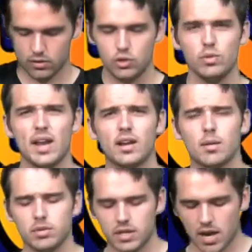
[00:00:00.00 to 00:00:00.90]
Do that a
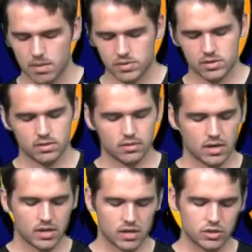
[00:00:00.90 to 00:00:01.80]
couple times
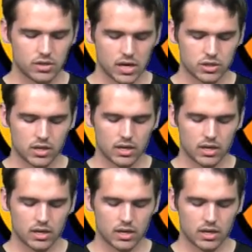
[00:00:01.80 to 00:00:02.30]
and test your tension